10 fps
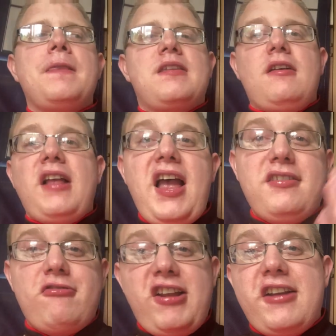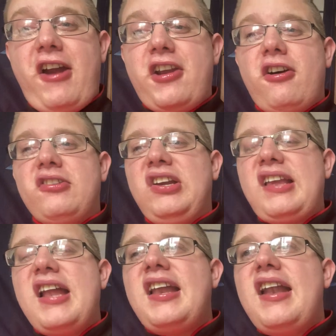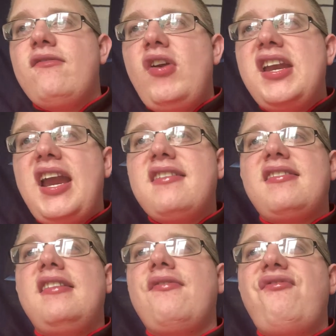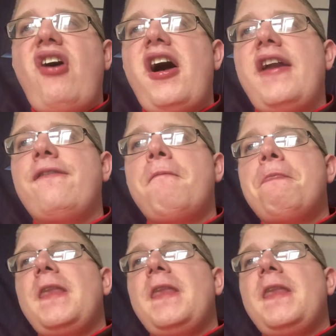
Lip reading: So that's a really great context. And then when you get into season 5,